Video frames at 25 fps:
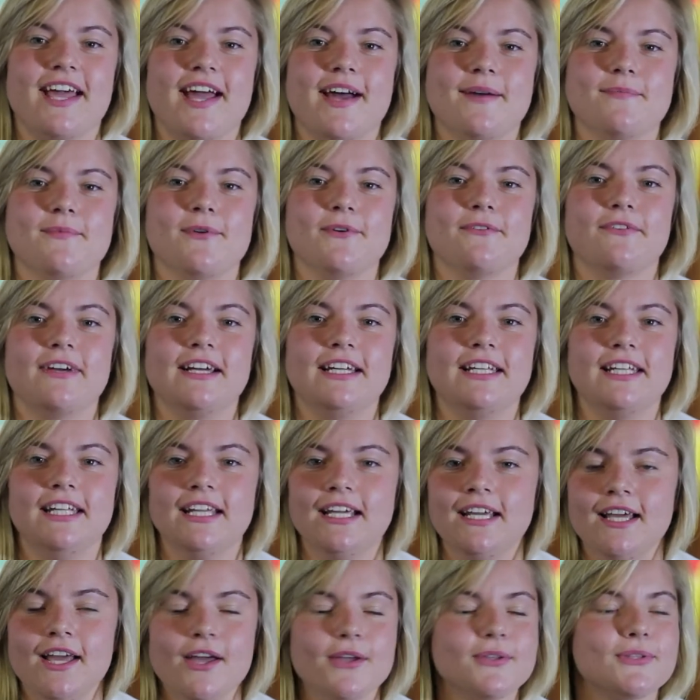come over and
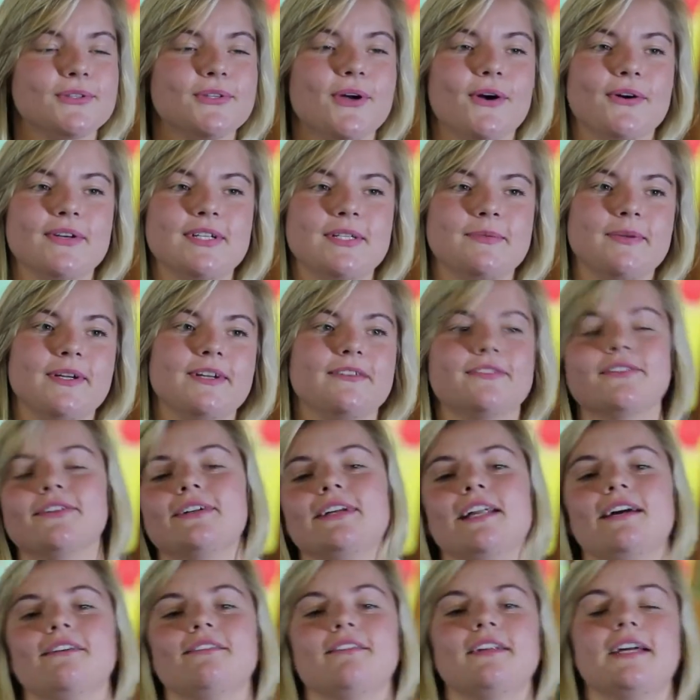so respectful
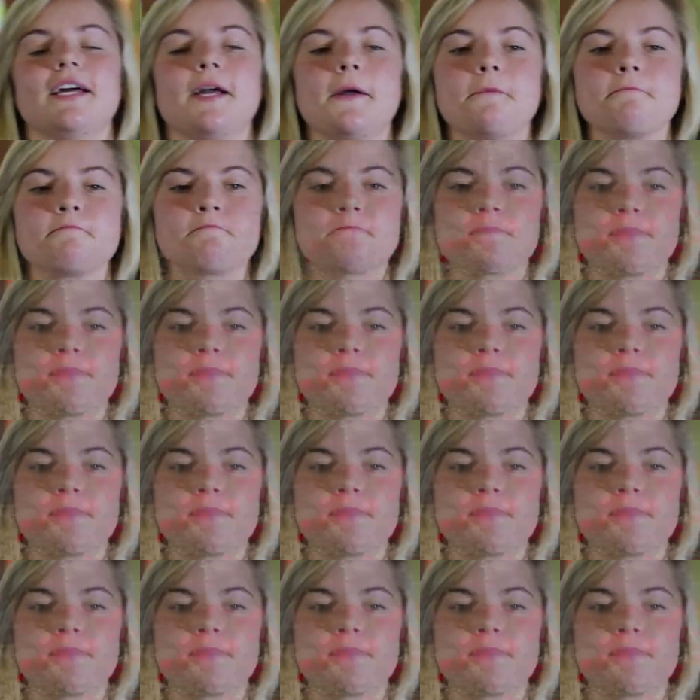and lovely,